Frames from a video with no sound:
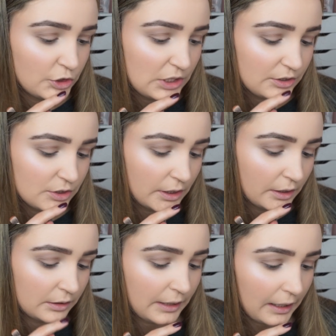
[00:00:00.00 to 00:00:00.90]
shade should I
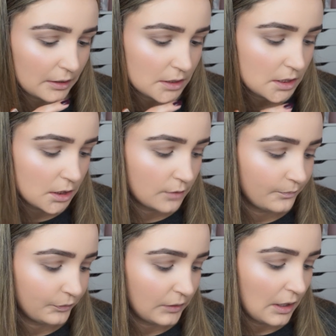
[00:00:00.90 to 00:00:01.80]
get?
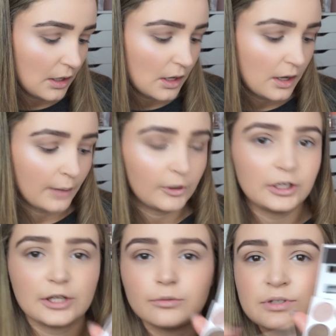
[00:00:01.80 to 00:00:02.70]
I'm going
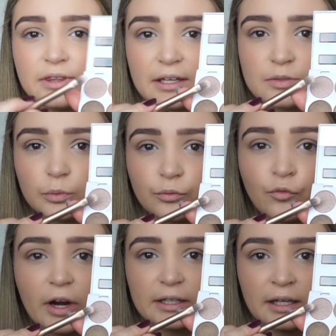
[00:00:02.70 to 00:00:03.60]
to use this one
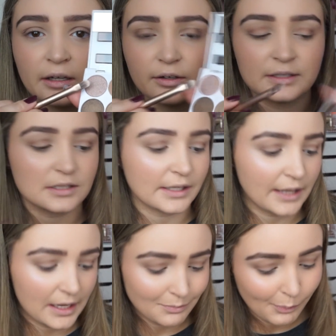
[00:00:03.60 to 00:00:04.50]
right here. It's
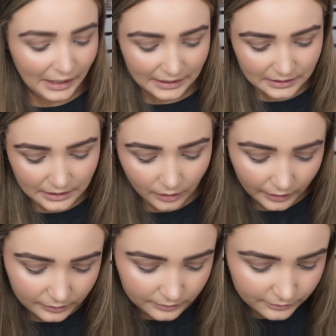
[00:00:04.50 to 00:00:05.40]
like a pinky
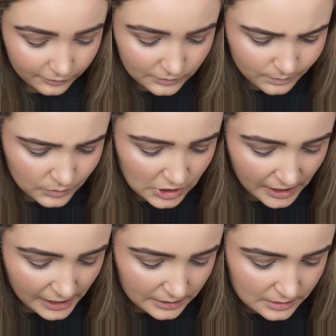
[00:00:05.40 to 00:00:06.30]
kind of
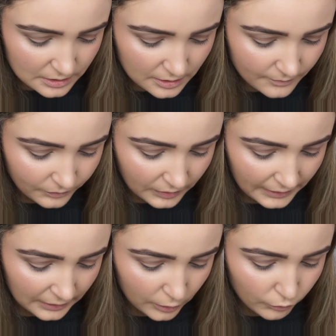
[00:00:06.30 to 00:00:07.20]
shade,
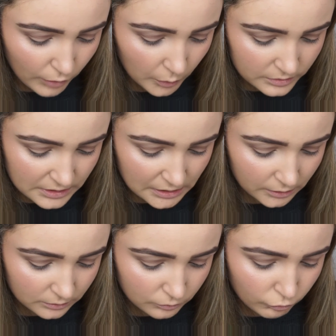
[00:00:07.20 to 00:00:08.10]
like a rose
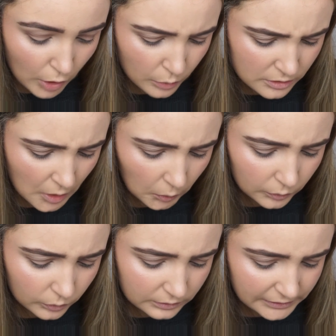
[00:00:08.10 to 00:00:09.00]

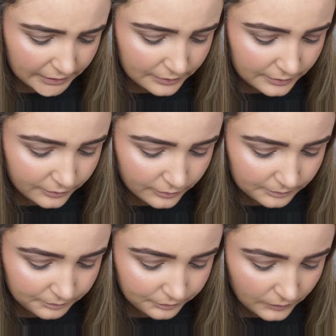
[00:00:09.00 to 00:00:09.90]
gold one kind of.
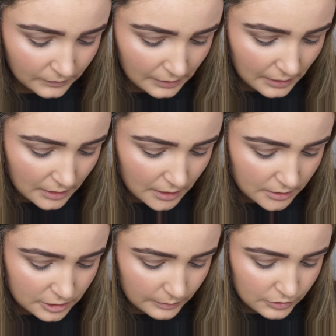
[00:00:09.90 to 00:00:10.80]

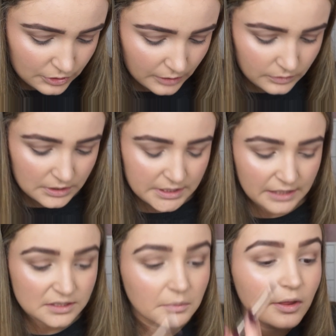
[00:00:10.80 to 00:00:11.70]
So I'm just going to
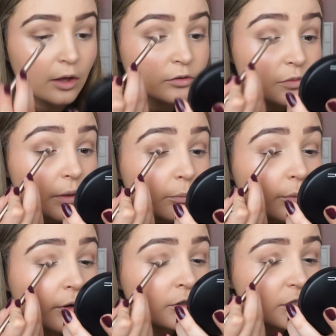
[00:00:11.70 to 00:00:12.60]
take some of that onto my
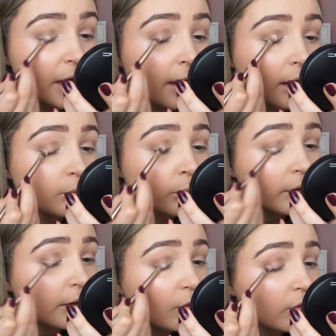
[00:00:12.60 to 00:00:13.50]
brush and
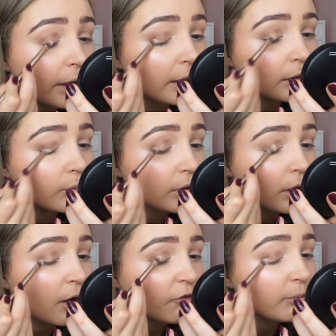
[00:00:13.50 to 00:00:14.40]
put it right in the middle
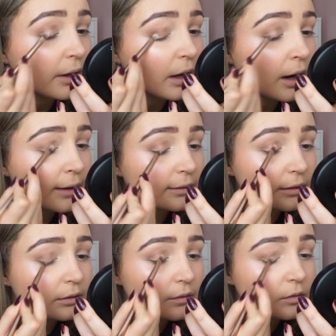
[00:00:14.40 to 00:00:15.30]
of my
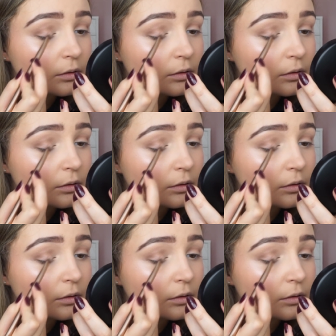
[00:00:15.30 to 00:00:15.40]
eyelid.